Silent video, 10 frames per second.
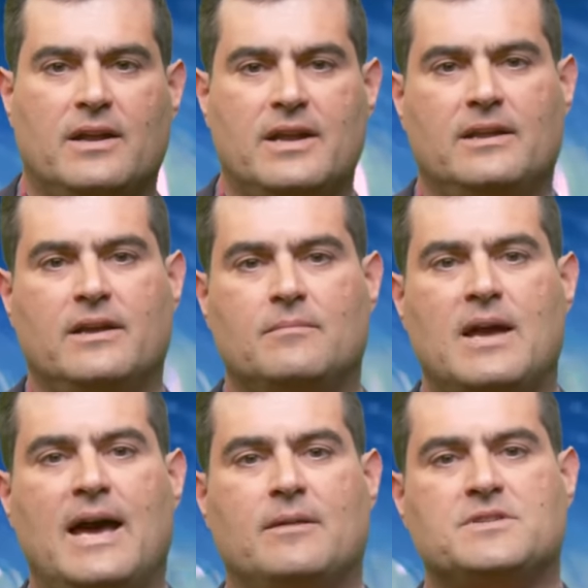helium
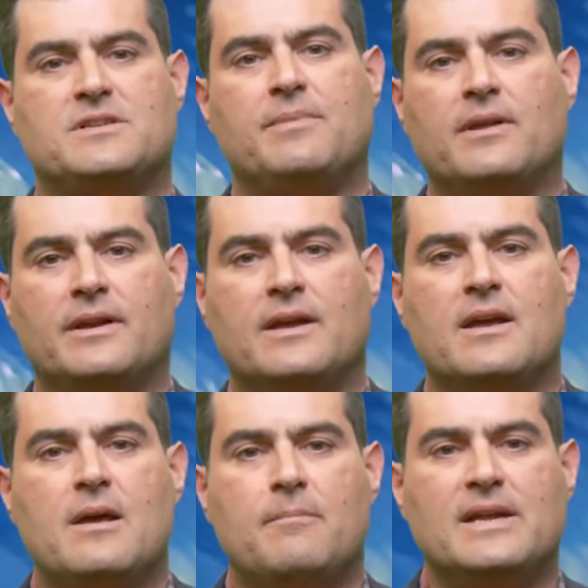atom stability
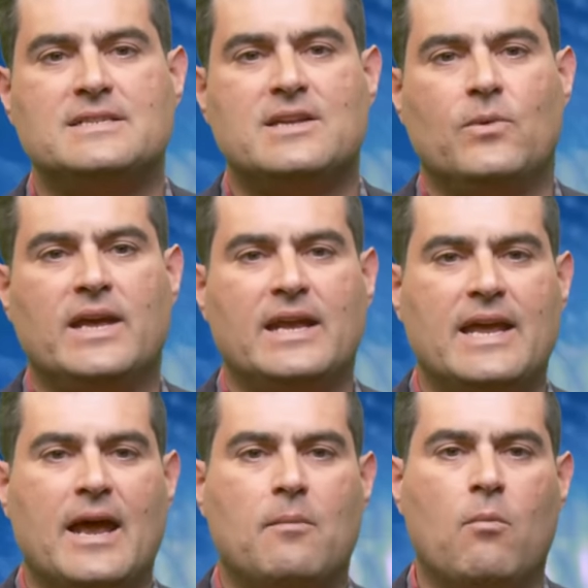means that we can
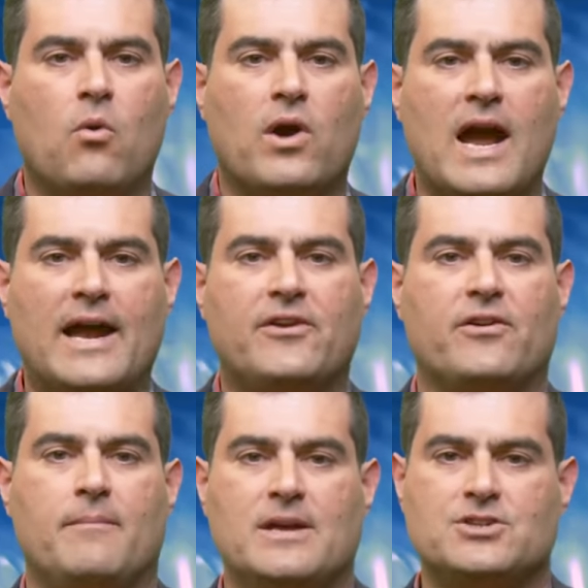get more
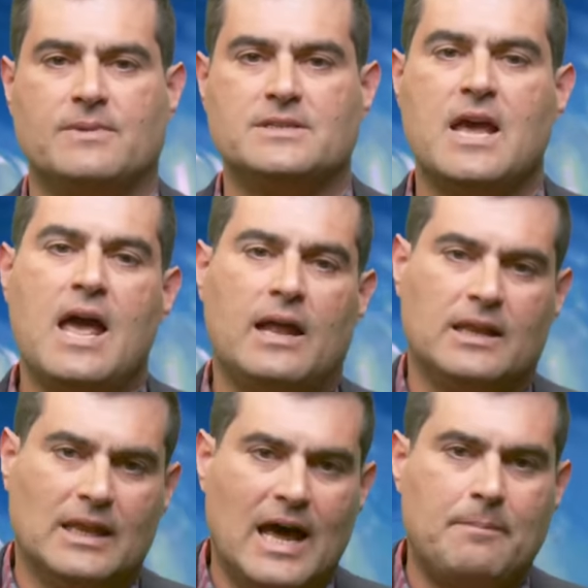accurate measurements,
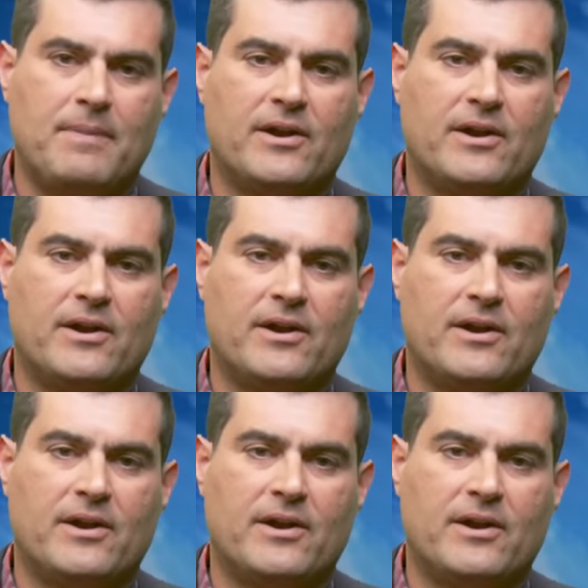a lot